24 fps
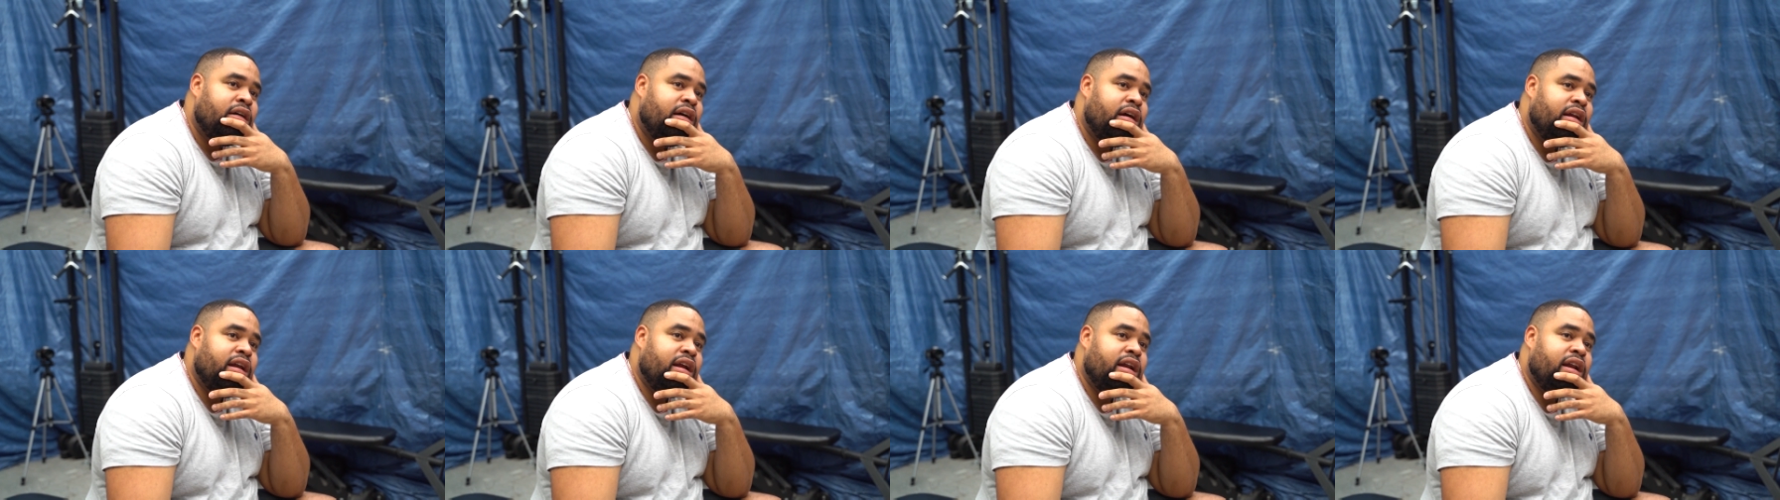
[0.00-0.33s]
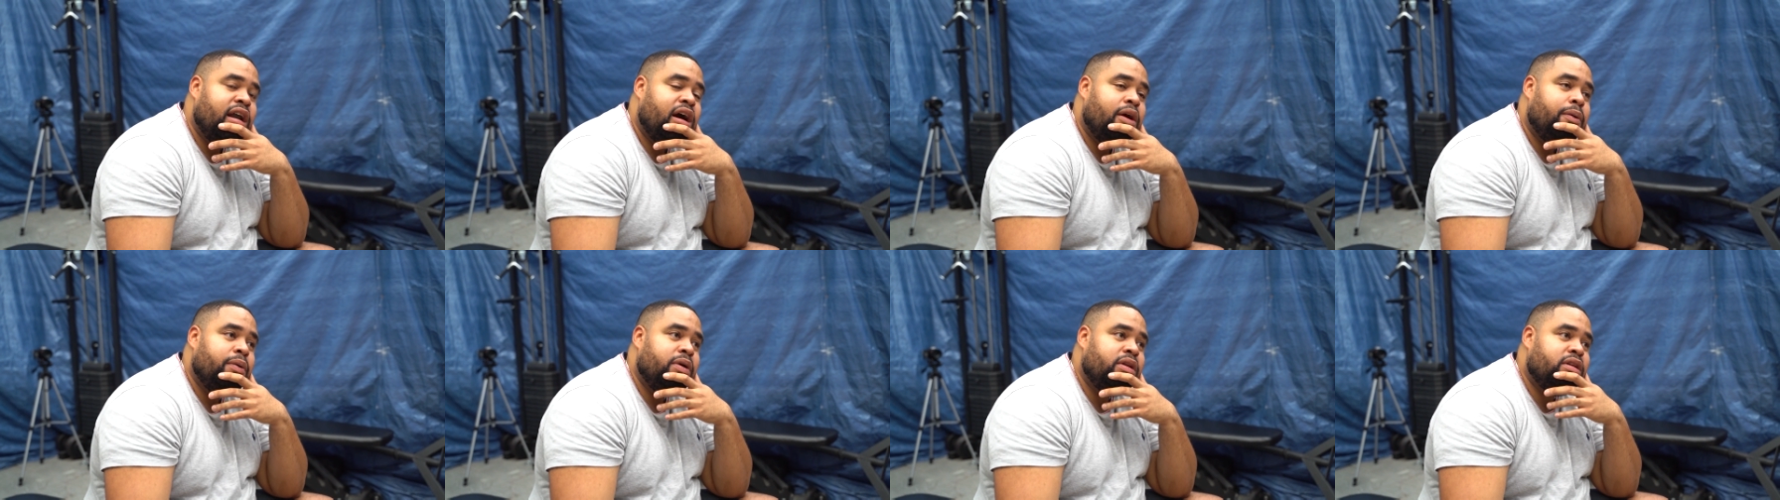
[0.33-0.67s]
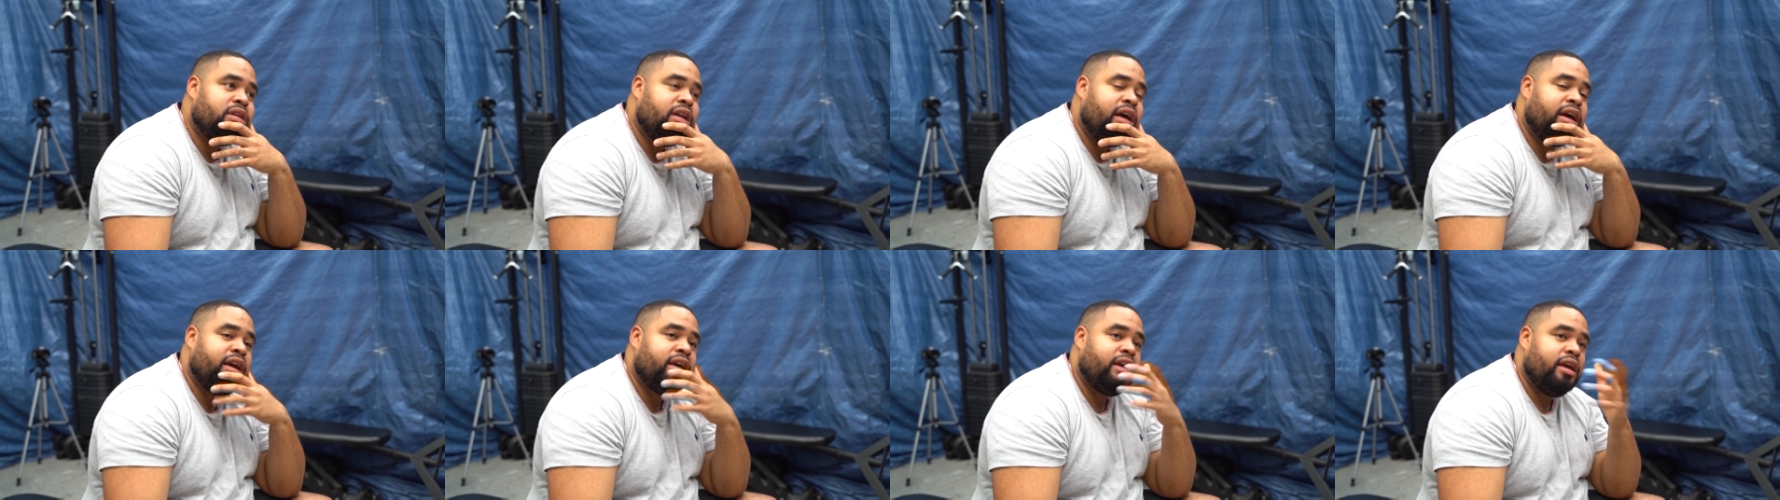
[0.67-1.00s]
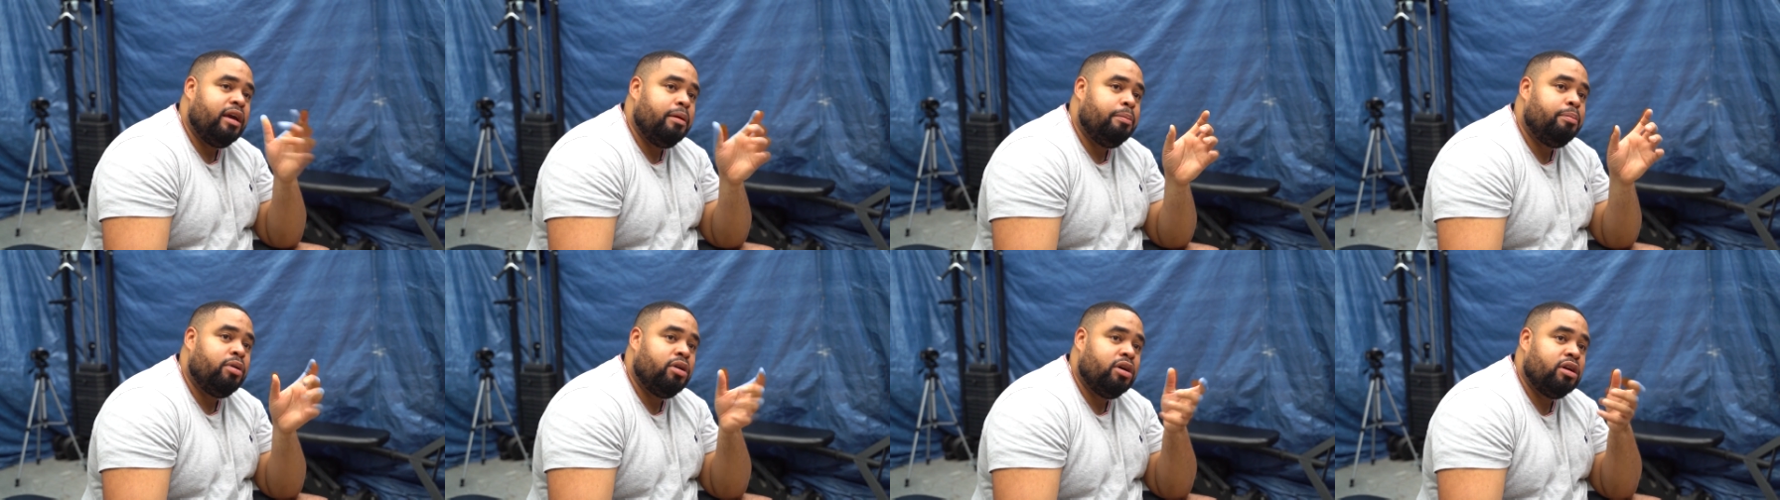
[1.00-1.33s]
and then now it's like
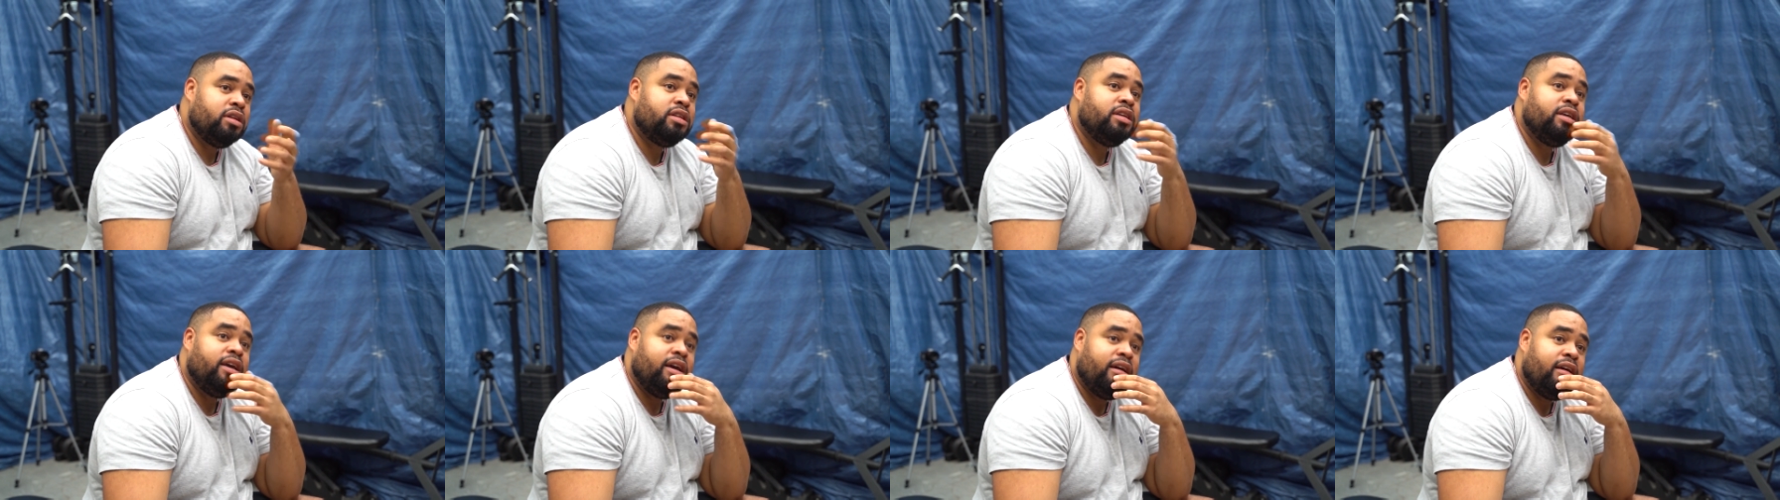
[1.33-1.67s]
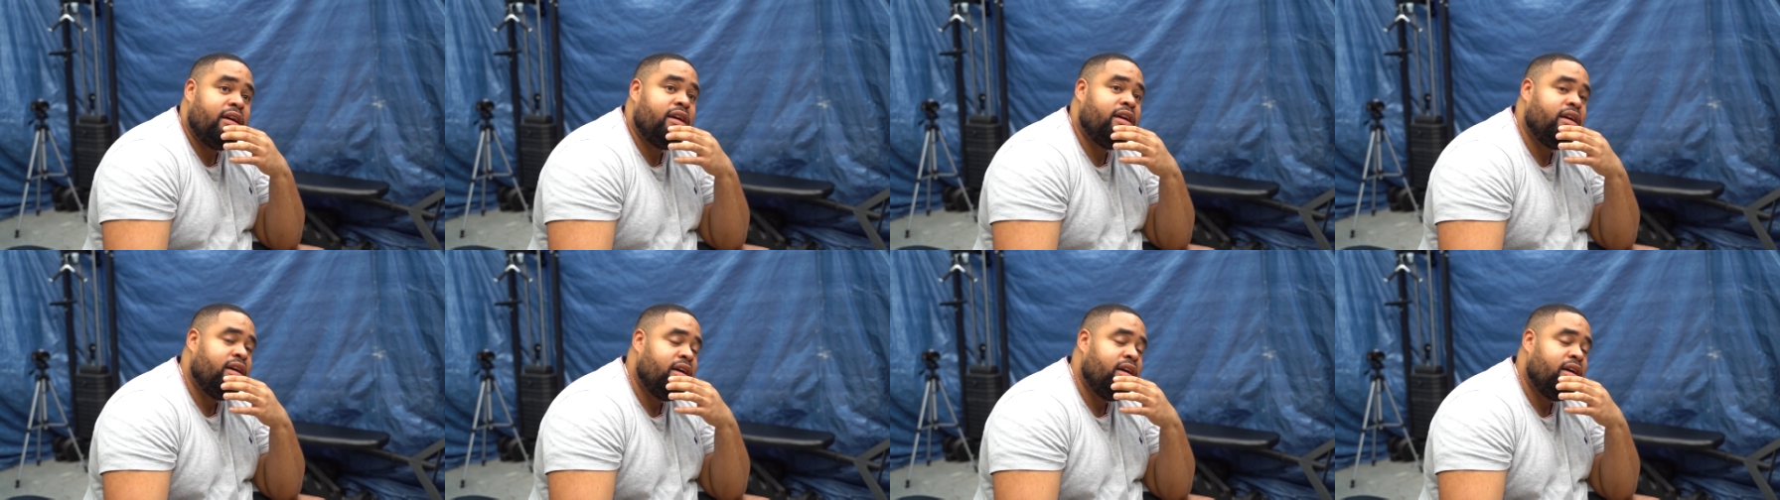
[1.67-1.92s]
a plot, yeah,